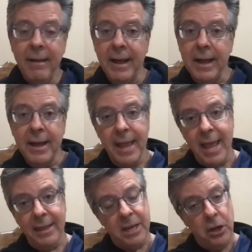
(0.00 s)
uh,
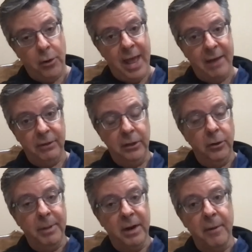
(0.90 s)
and then you know have a
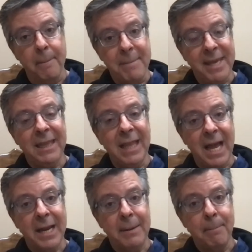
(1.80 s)
little bit of a
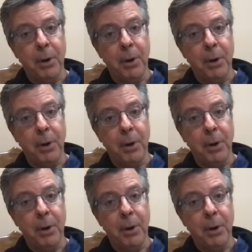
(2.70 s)
midline